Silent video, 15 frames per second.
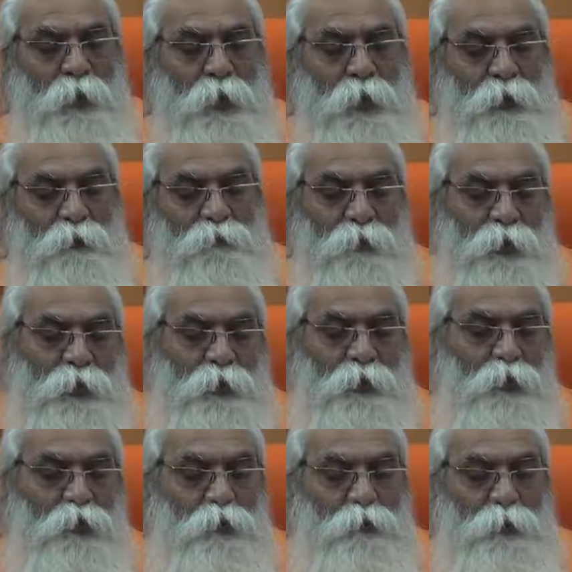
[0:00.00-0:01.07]
And when
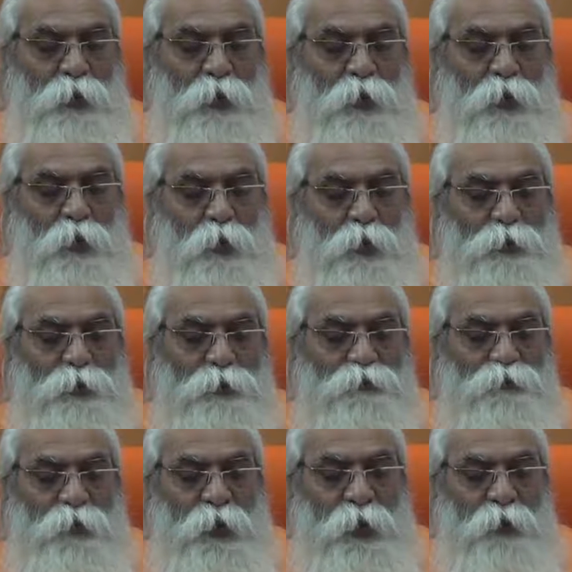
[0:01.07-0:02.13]
you will know
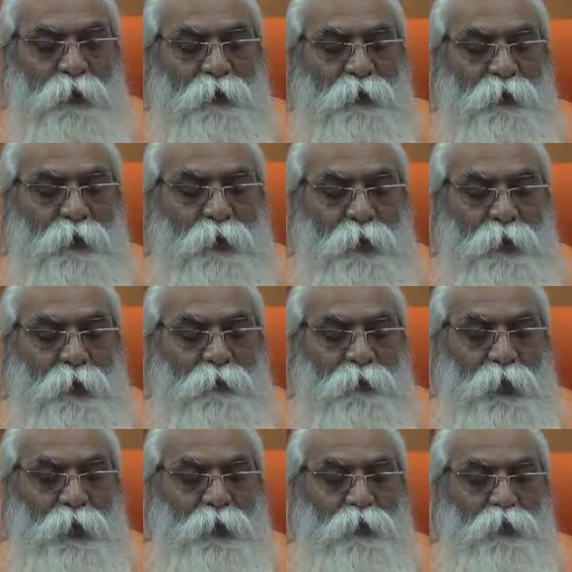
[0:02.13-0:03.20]
this fact,
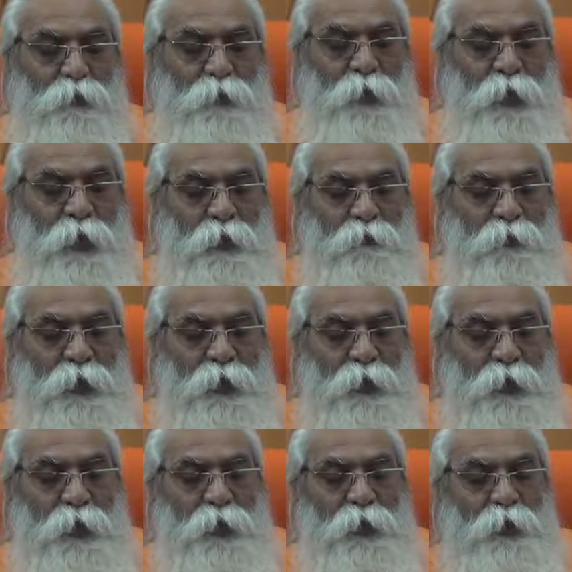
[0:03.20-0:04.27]
then you will
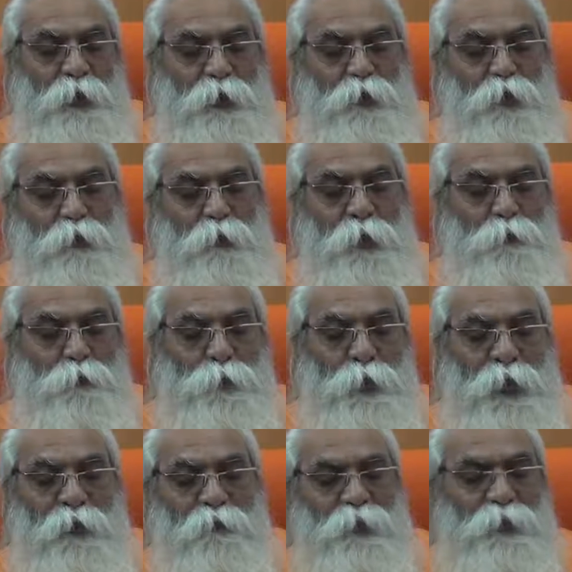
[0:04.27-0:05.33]
awake and you will
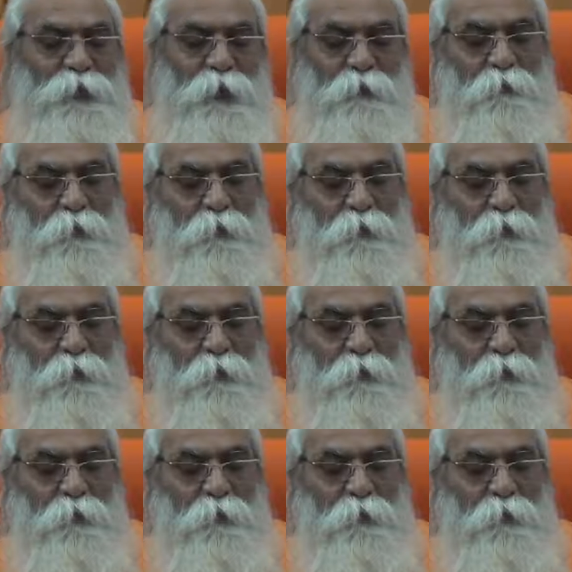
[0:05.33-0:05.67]
play with the